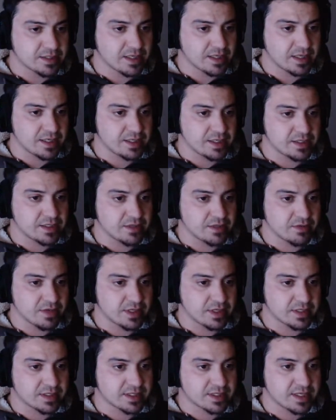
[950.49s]
No, you still
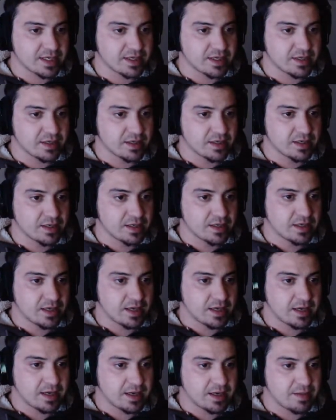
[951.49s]
can't see it.
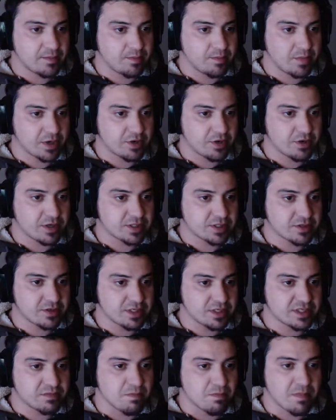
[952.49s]
My guy's got
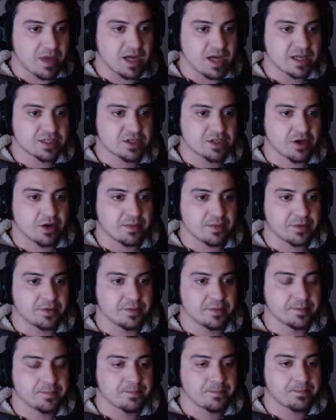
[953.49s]
his mask
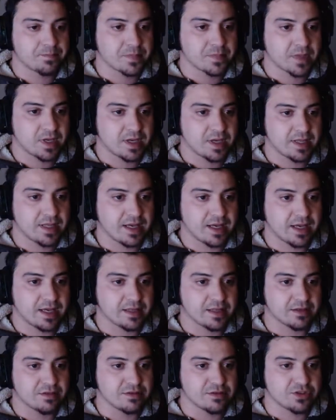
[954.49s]
open. Now there you
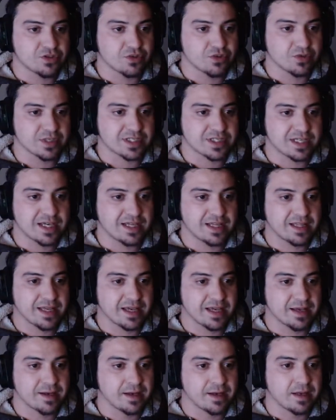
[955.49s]
can sort of see it
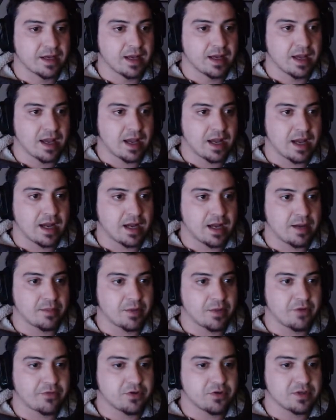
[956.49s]
there.
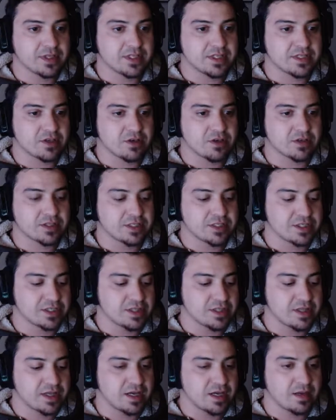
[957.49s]
I've got this
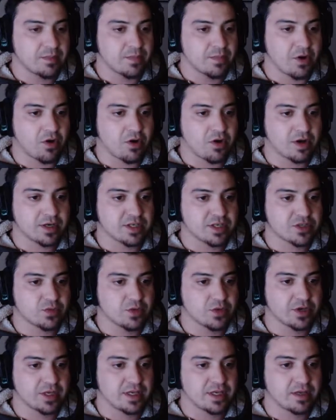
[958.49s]
oxygen thing behind us
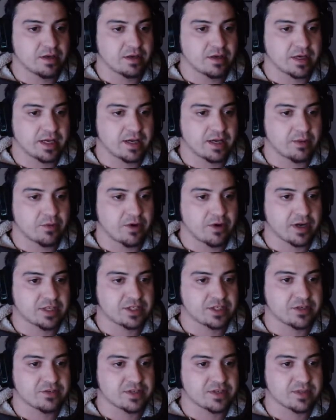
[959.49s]
working. Okay, I'm
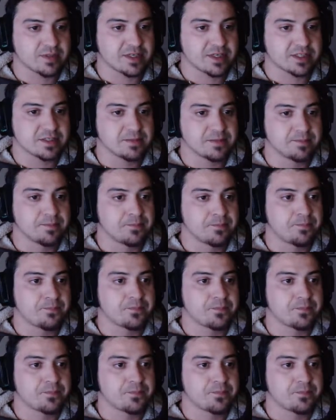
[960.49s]
crouching for some reason.